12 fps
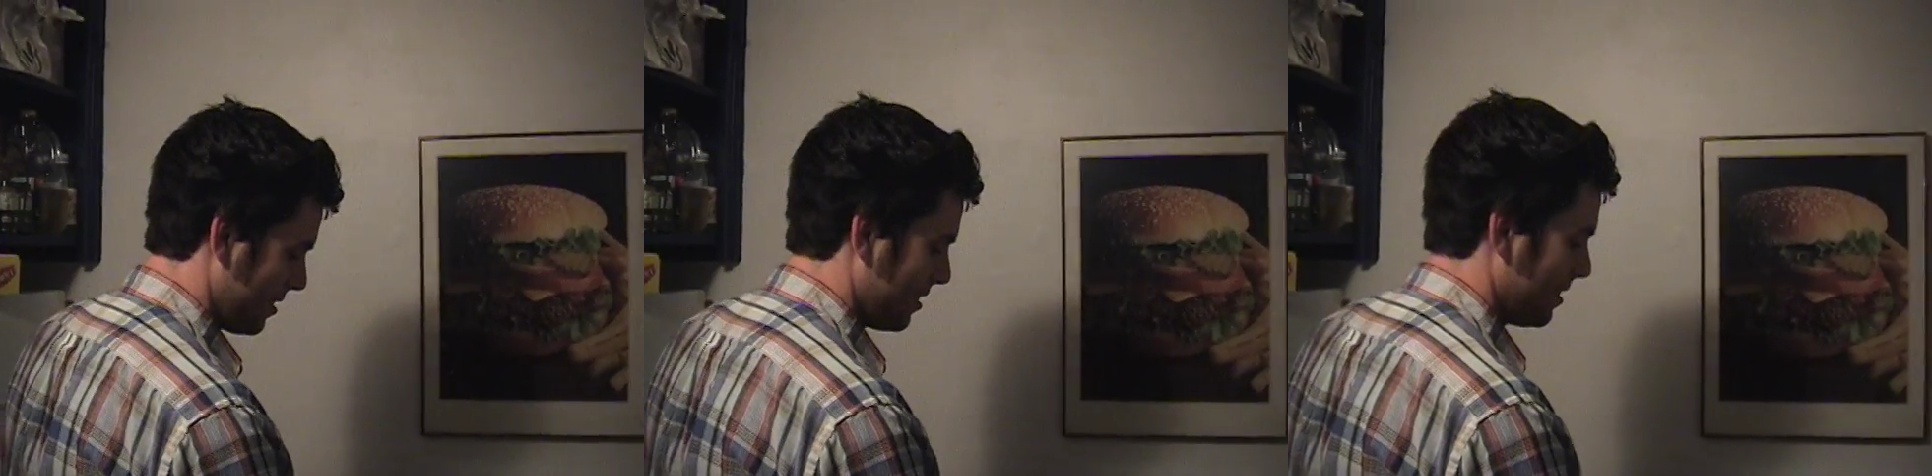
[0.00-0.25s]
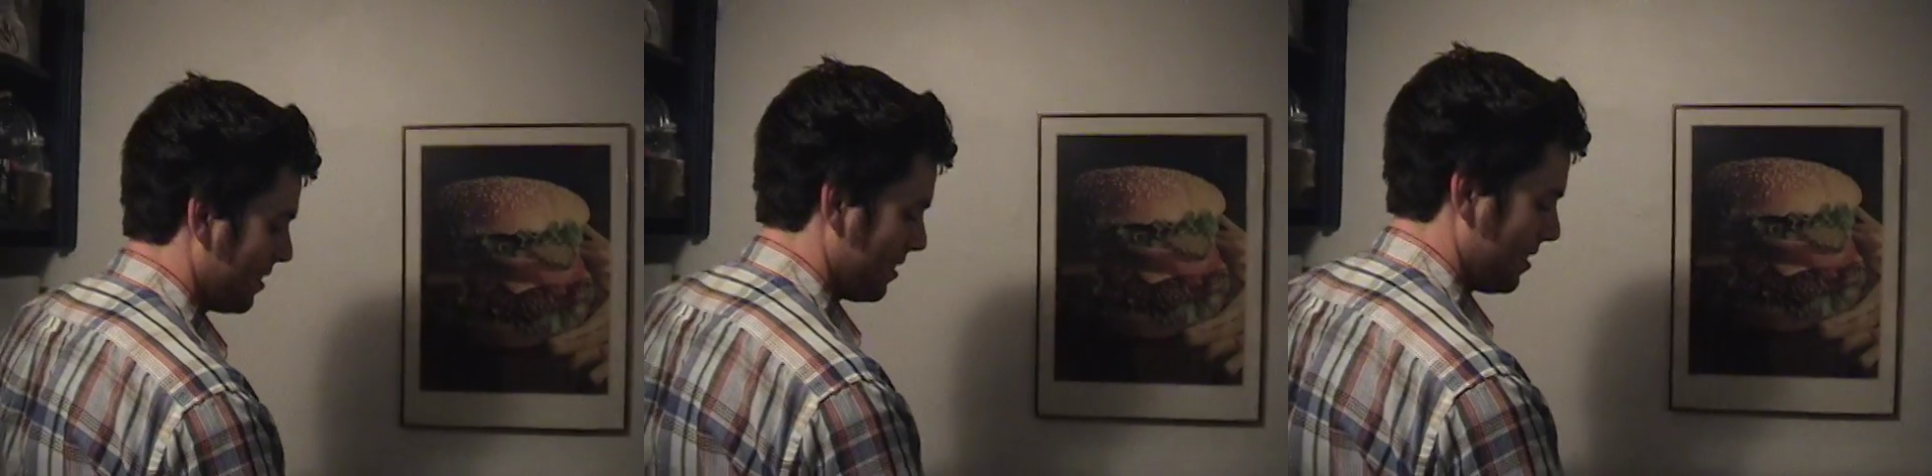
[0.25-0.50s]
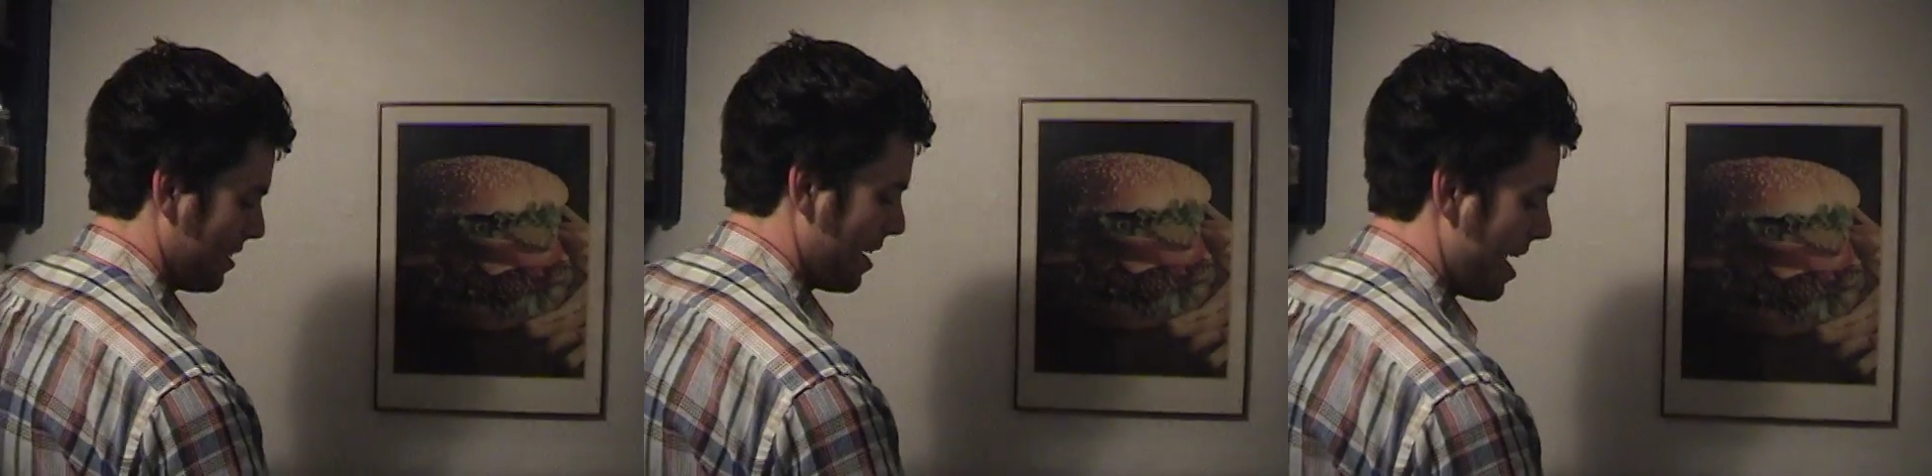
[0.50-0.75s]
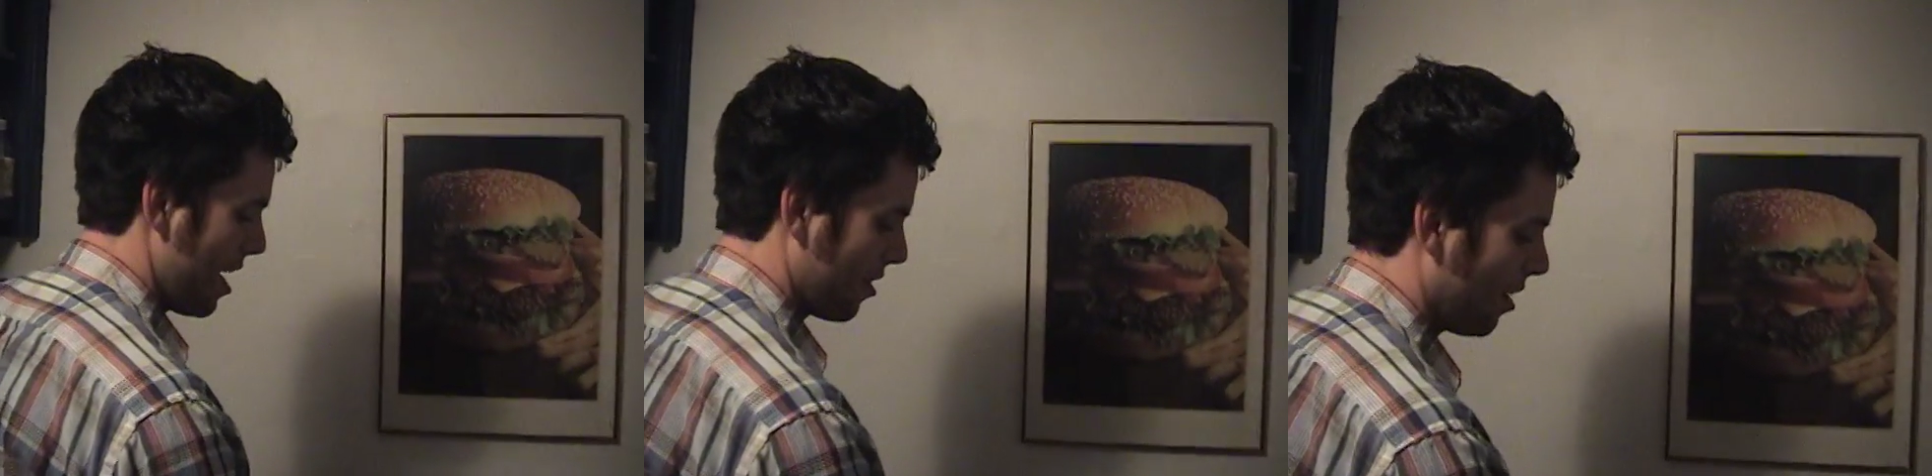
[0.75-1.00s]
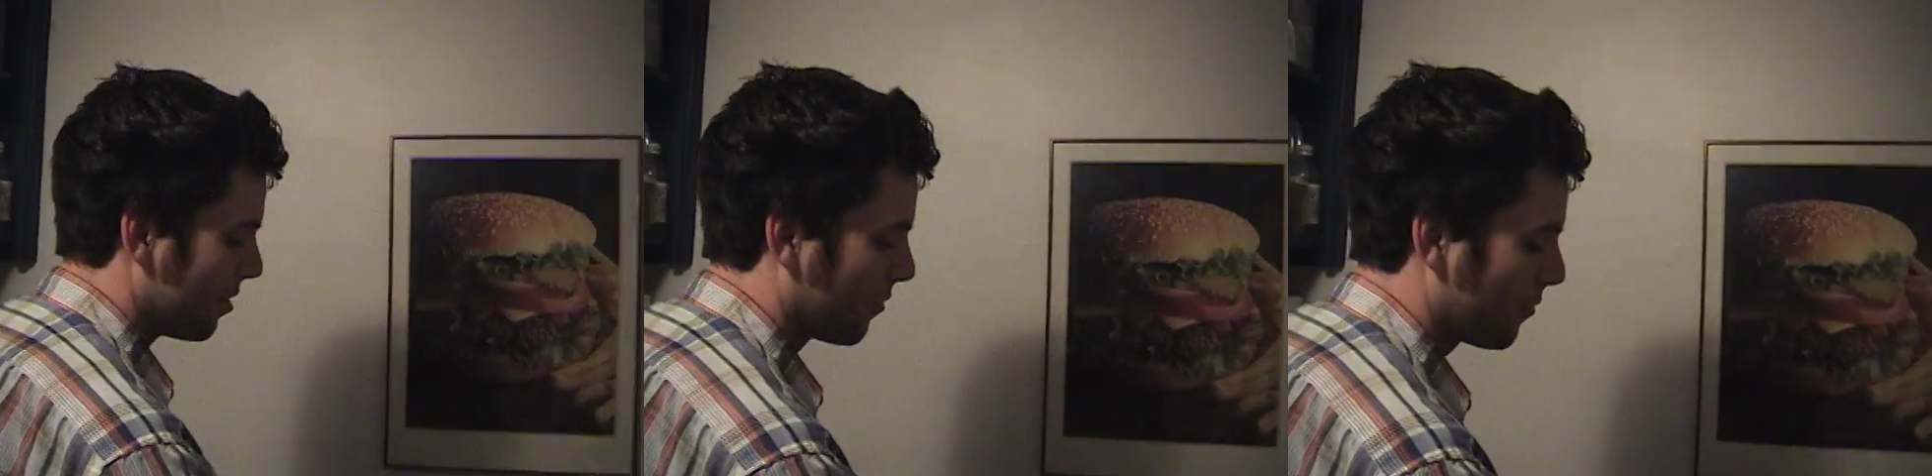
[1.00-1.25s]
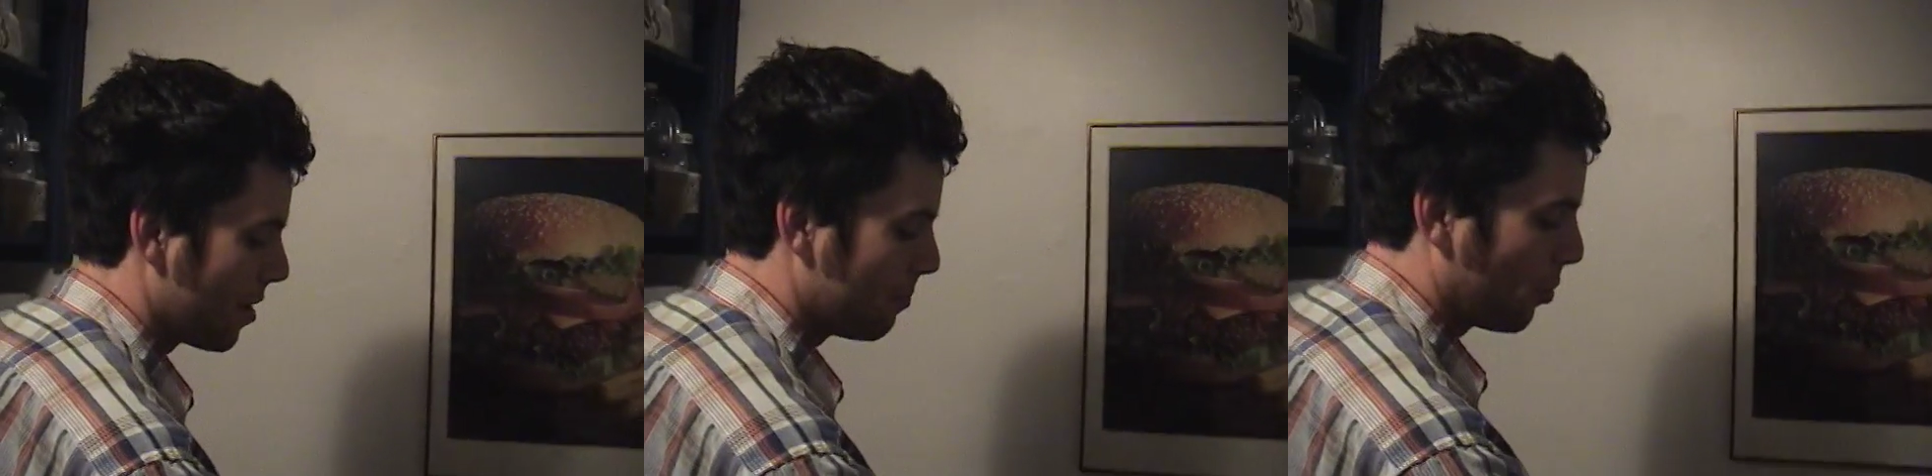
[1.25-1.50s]
de-legged already? Out on the
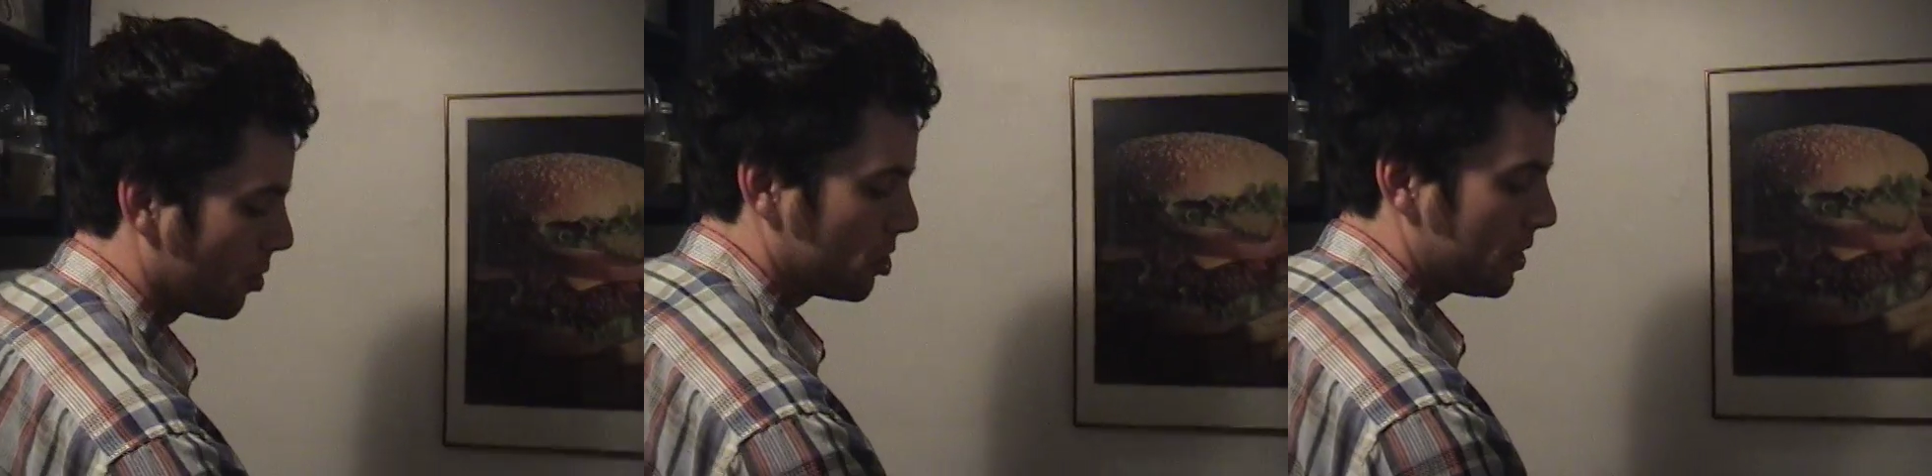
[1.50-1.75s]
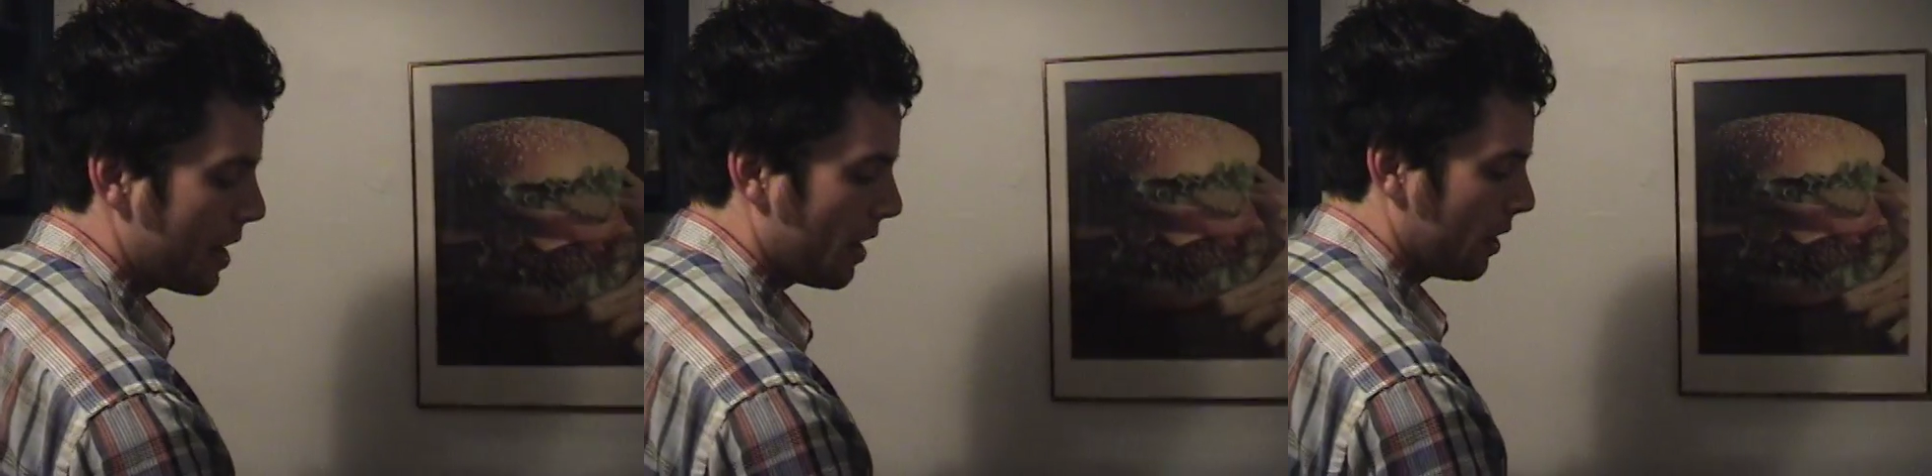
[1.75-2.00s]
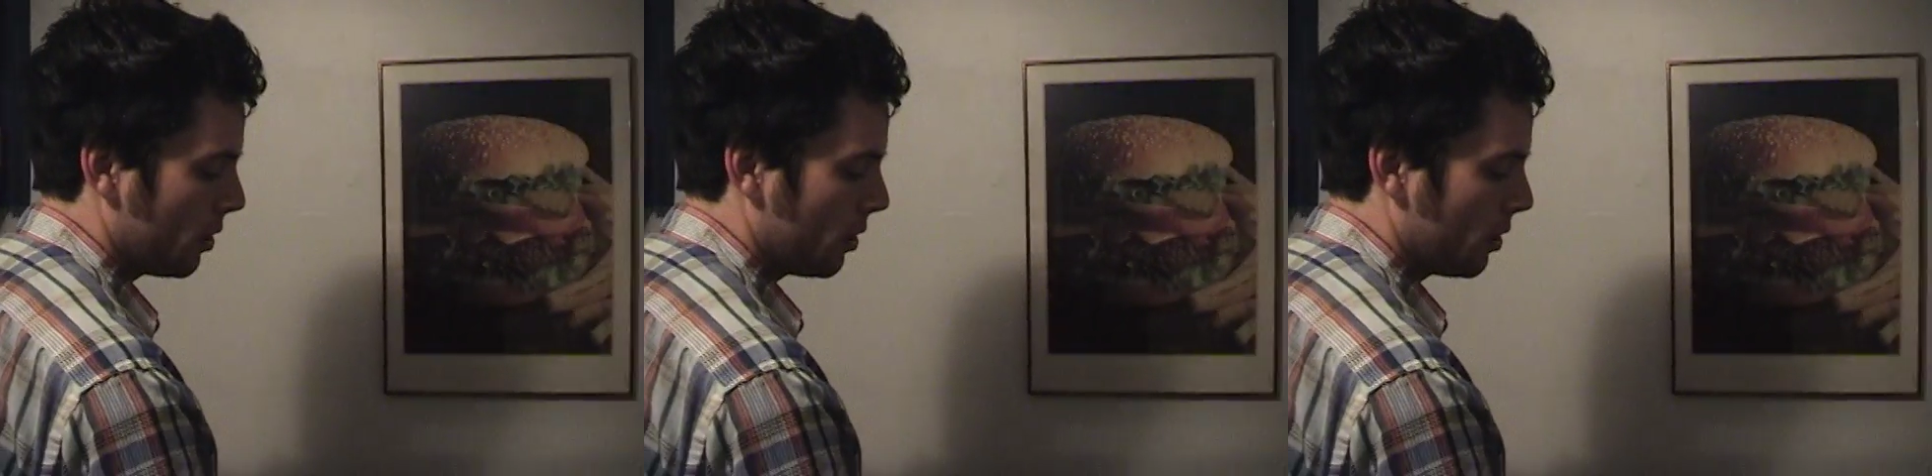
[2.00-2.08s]
front porch, yeah.